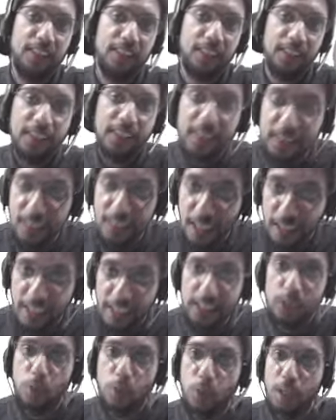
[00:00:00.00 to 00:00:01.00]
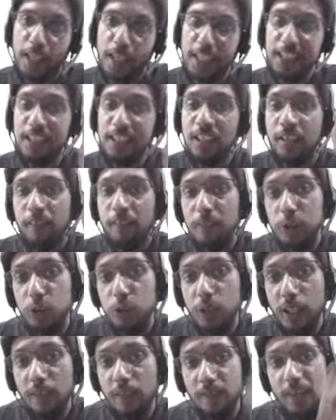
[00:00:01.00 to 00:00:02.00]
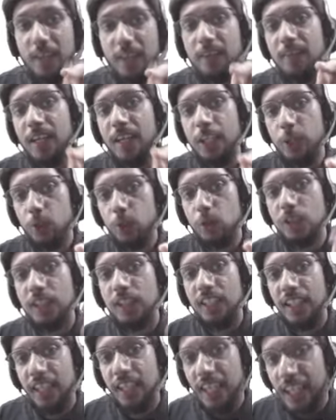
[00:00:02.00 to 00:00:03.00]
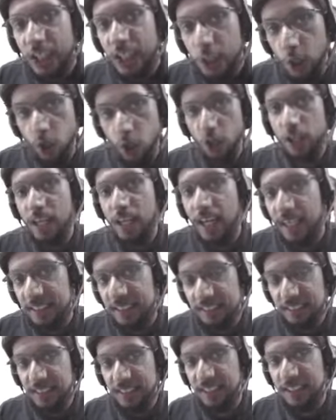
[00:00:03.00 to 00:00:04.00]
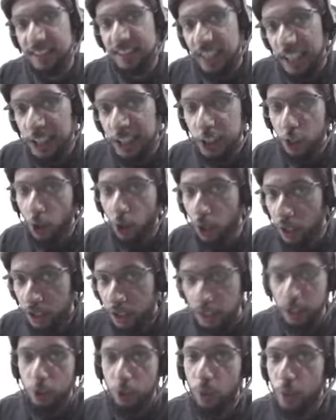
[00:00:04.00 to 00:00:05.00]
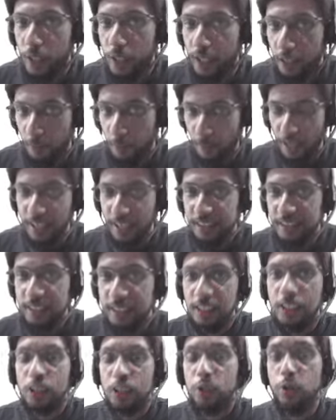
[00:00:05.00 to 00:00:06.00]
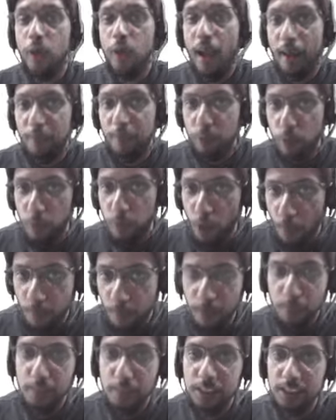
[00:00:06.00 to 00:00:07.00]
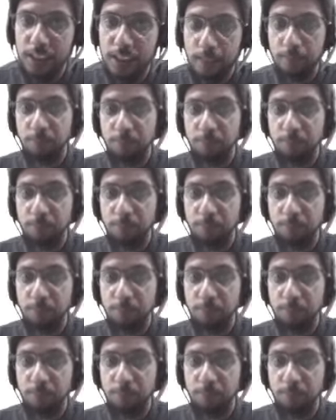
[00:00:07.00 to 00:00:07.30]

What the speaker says: These are his wordings, which you can very well use in your answers, in your concluding remarks. You have to be optimistic.